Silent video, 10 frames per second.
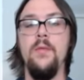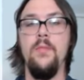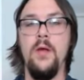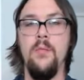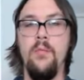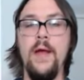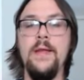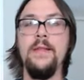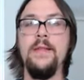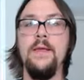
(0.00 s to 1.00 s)

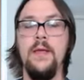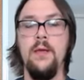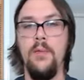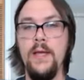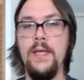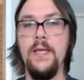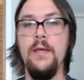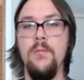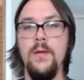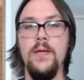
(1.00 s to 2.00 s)
combining
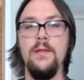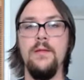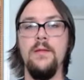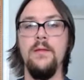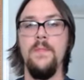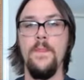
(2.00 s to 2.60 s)
it with